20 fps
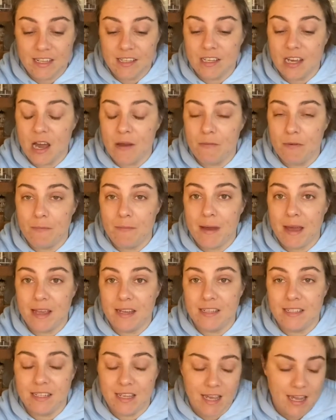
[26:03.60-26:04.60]
Diamond
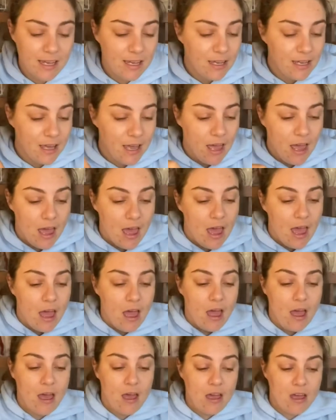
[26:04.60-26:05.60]
Painting.
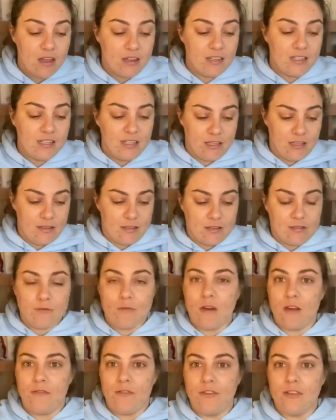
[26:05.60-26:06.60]
Uh, she does
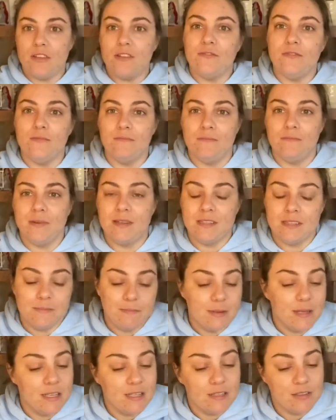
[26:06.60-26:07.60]
quite a few different bits and
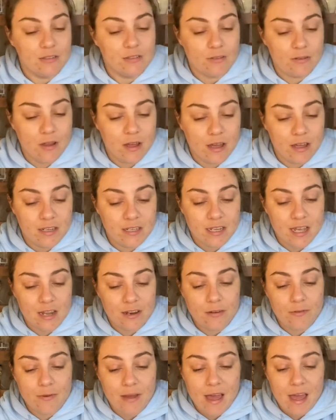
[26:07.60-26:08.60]
pieces on her
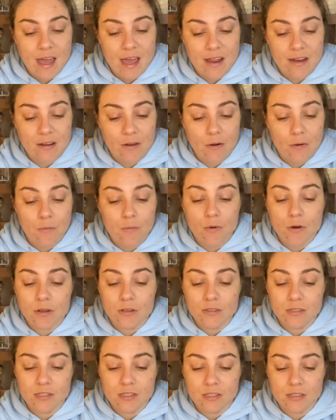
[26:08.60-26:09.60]
channel and
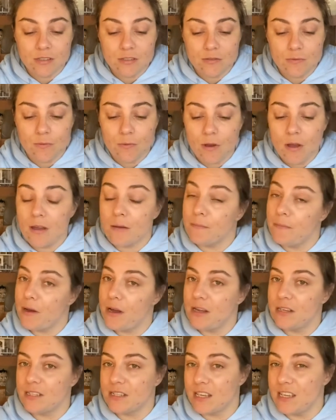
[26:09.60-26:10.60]
Wonders Work
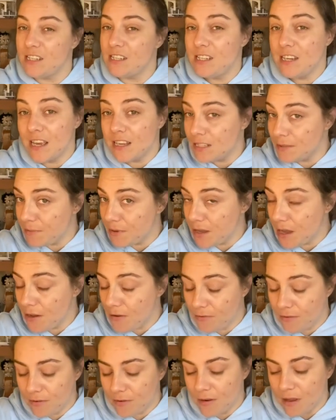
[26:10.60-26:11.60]
Basket. She hasn't been
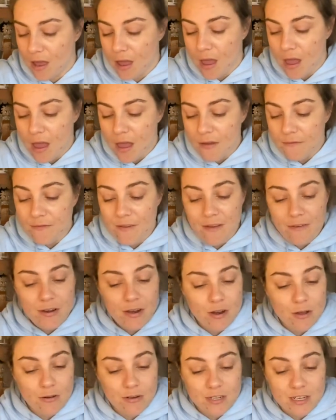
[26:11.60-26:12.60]
going very
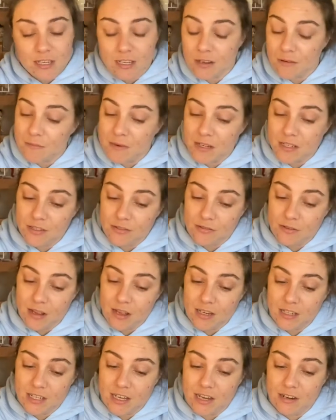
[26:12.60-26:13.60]
long. She hasn't got much on her
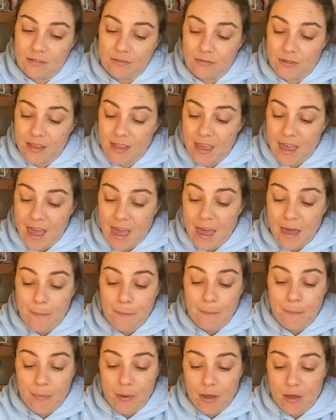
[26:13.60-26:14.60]
channel
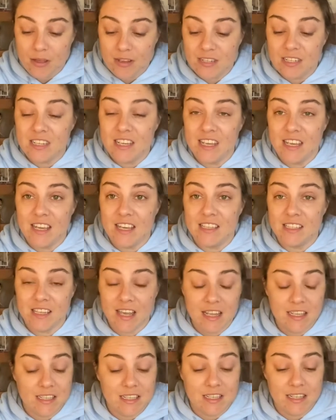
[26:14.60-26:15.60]
yet, but she is
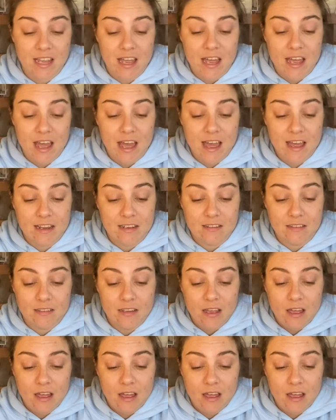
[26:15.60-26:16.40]
getting there and